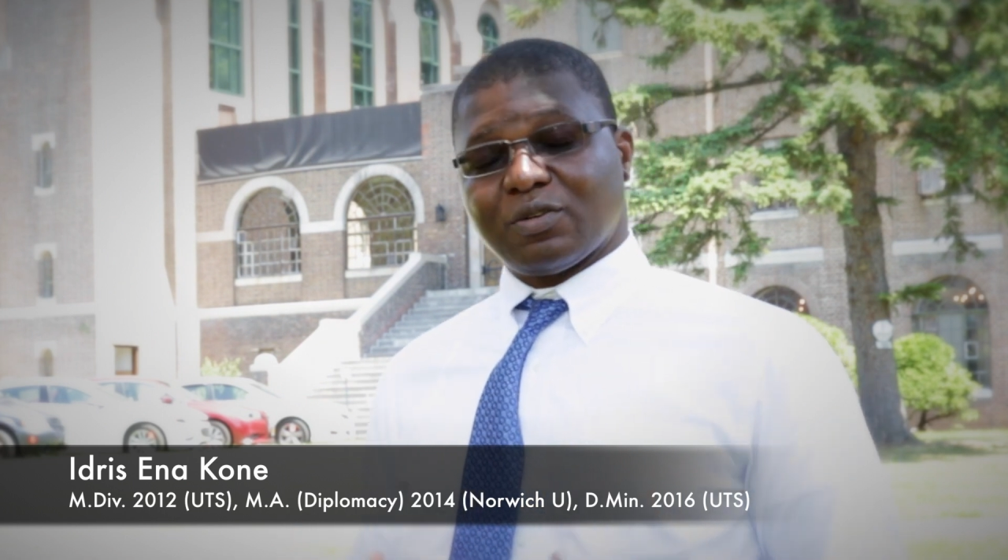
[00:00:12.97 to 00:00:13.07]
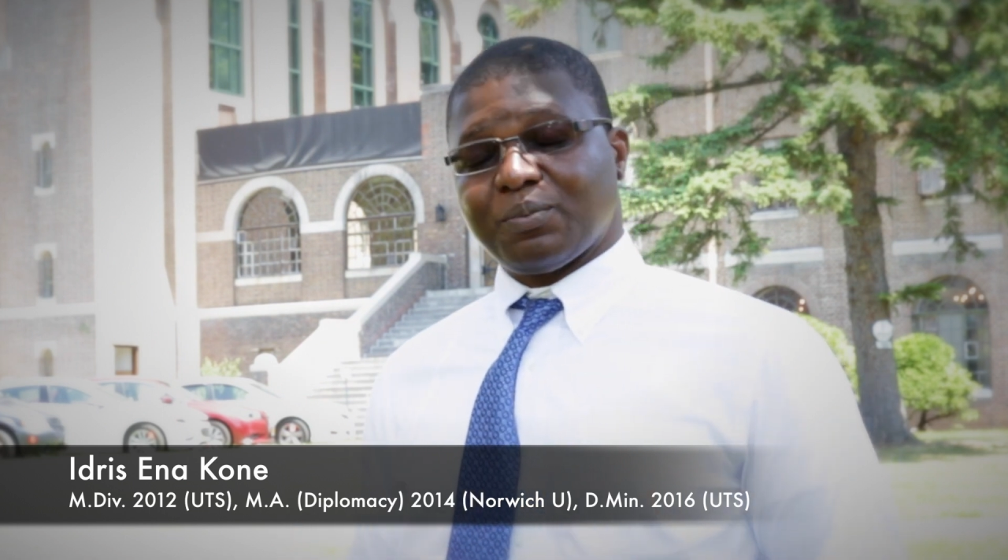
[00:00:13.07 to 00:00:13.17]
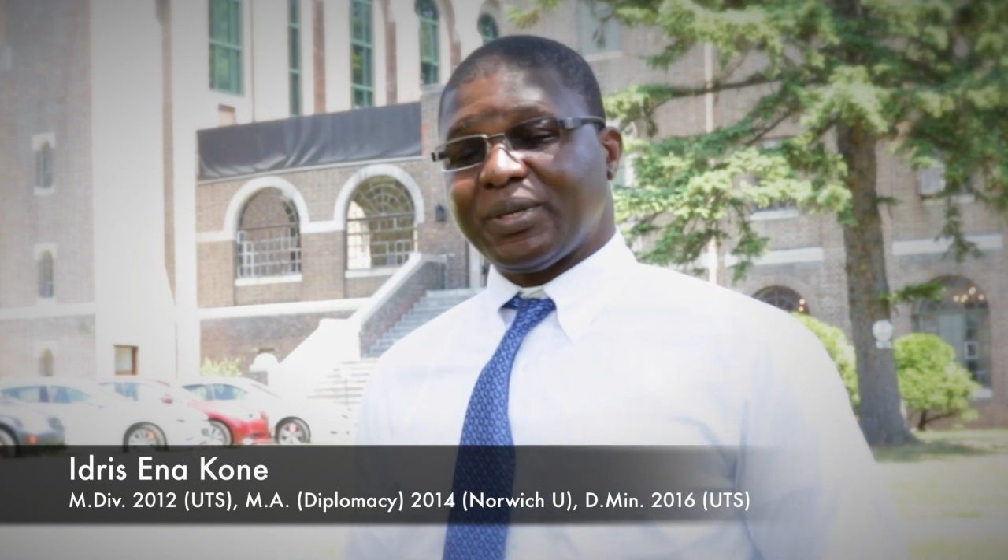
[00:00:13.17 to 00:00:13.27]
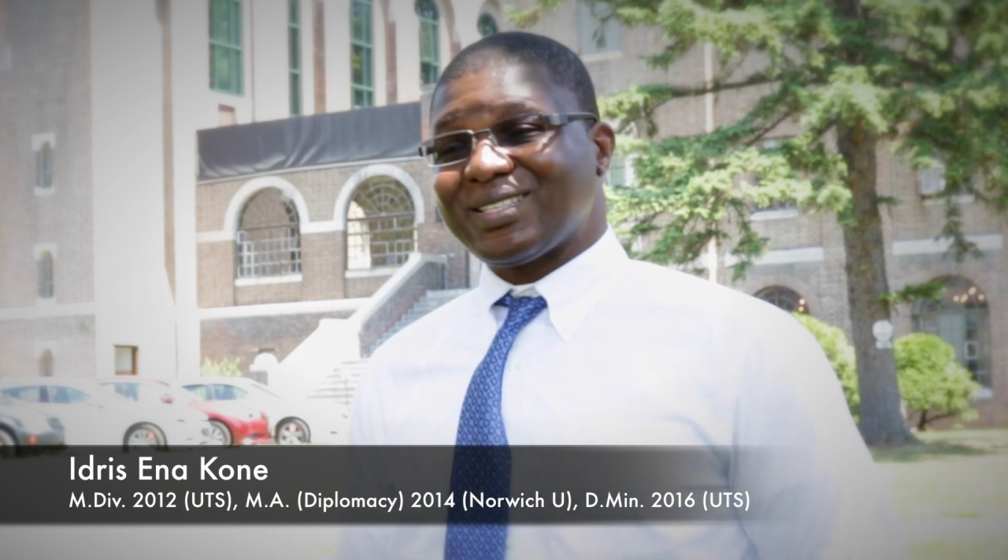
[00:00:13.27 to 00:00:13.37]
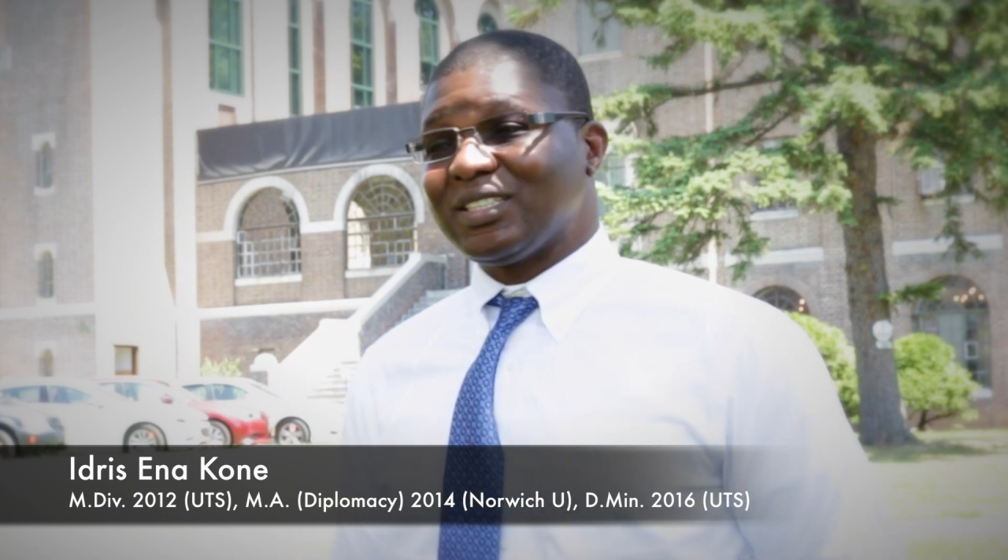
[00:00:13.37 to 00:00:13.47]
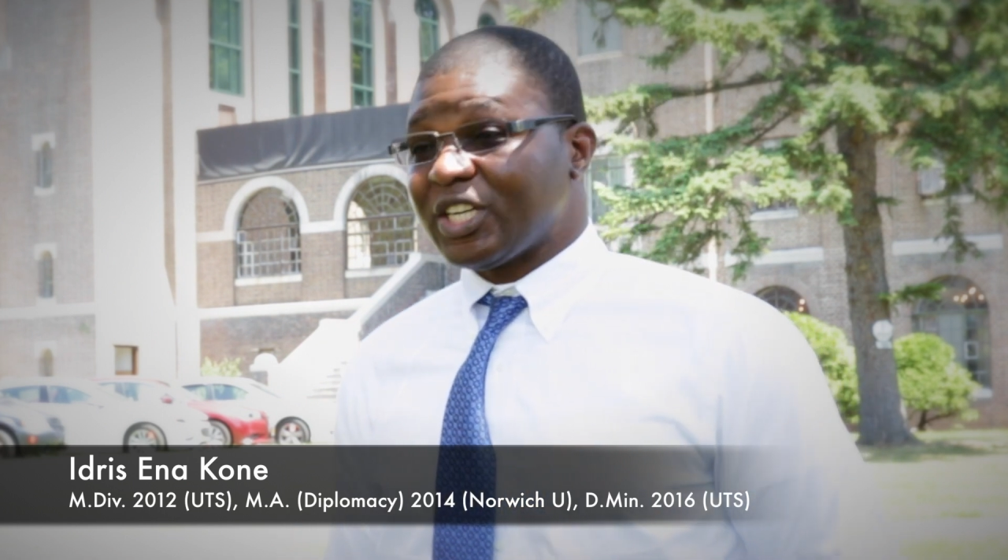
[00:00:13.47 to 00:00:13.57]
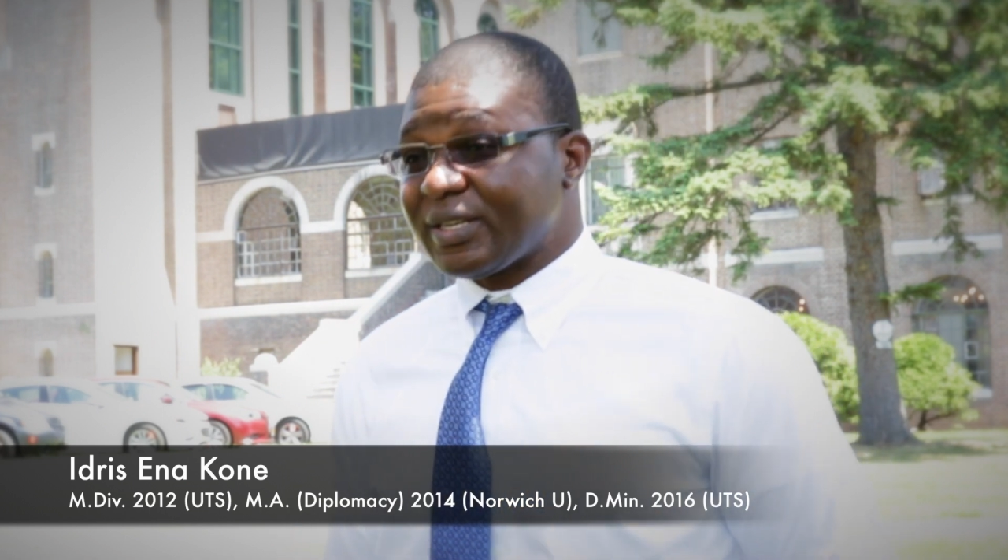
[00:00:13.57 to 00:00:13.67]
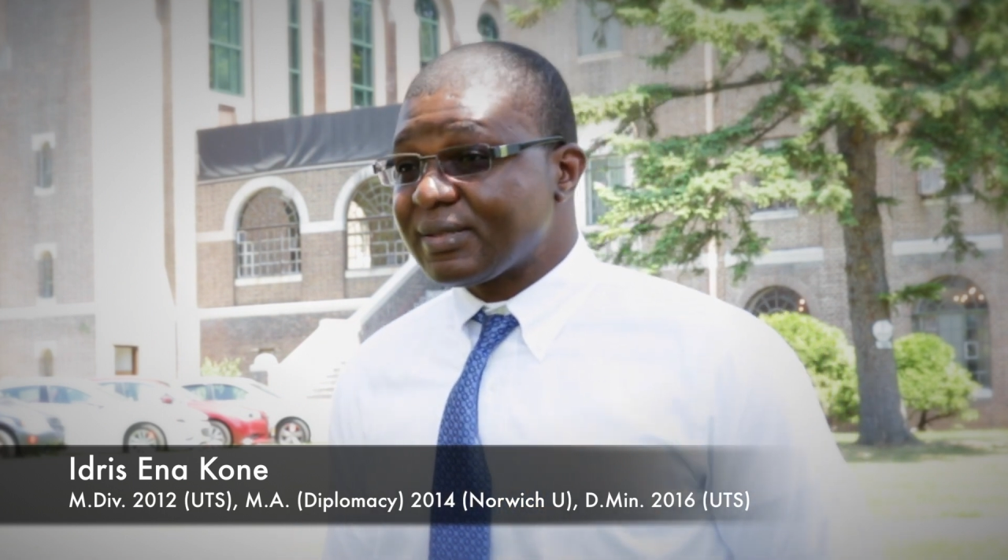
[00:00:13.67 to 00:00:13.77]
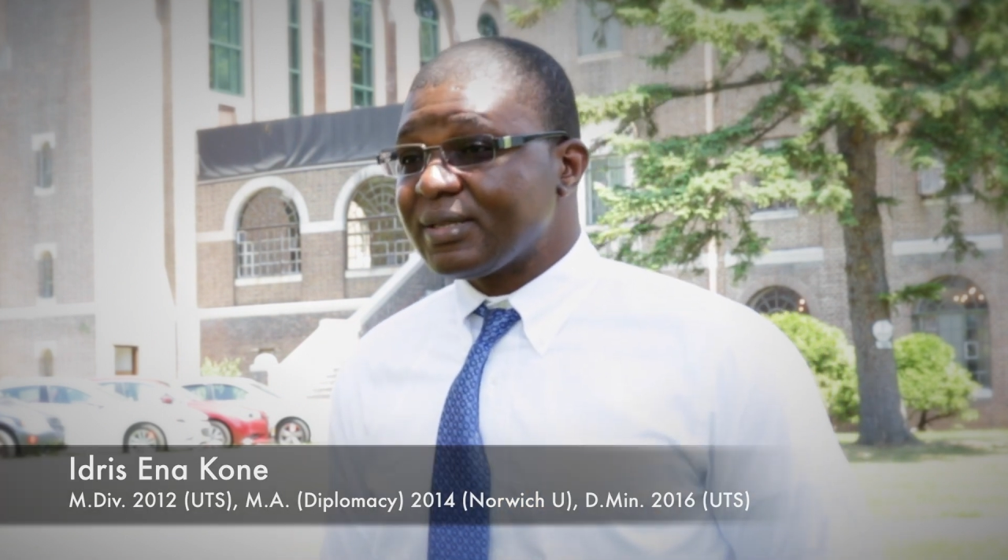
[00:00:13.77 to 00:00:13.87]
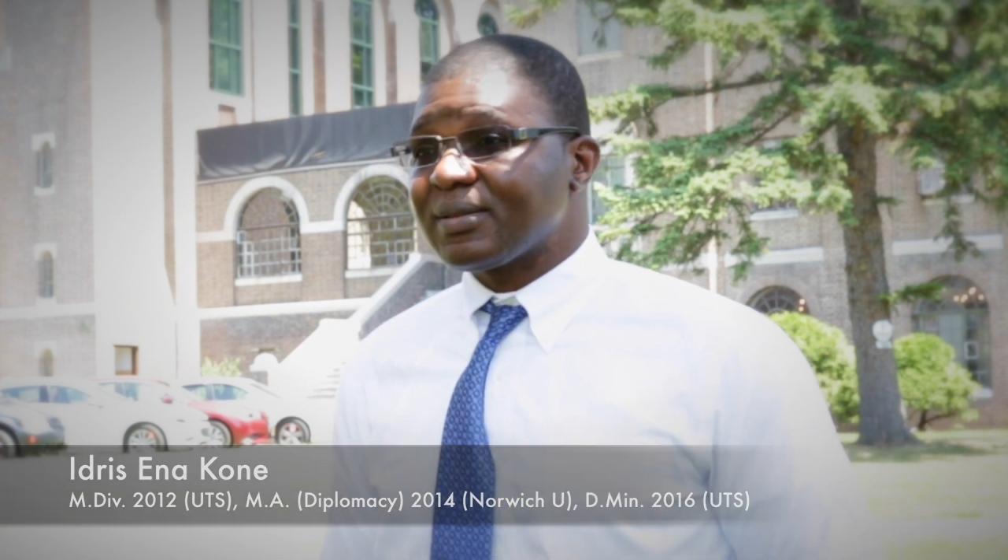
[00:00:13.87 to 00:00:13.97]
on peace and
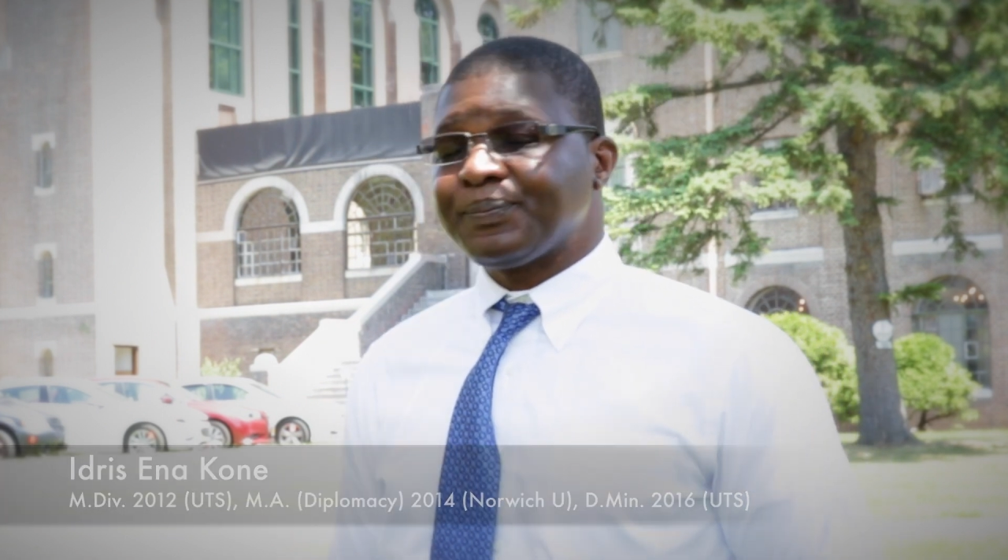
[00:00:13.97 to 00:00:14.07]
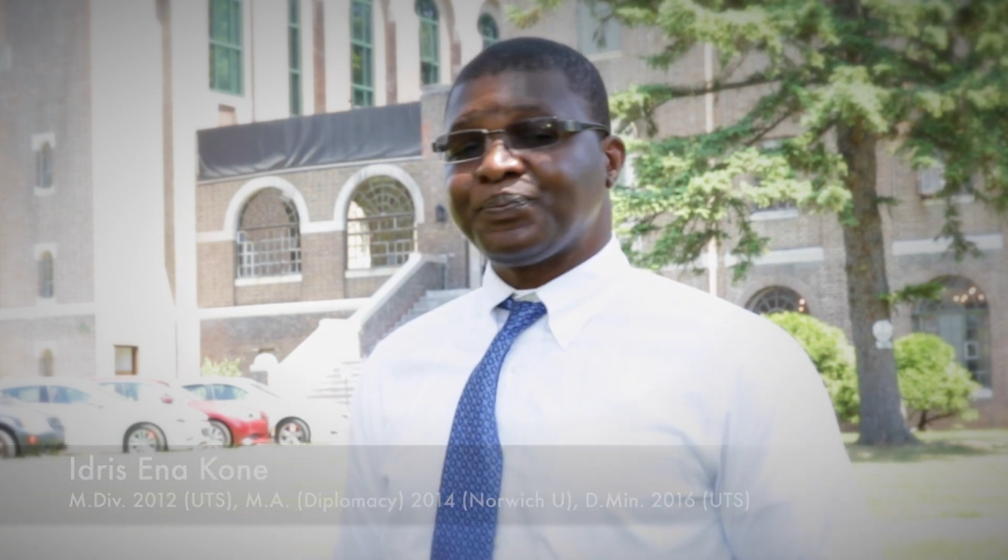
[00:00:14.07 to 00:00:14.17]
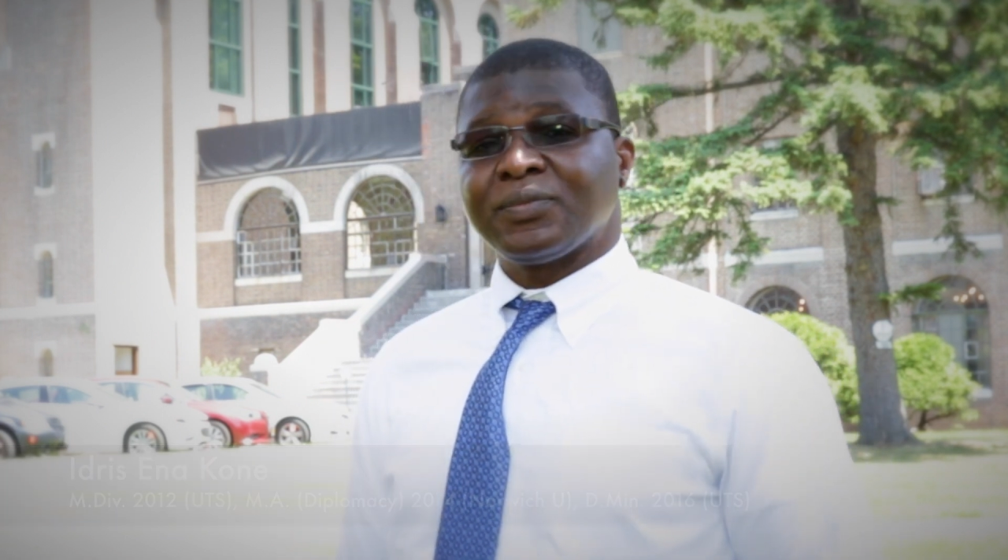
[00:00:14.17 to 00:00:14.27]
justice.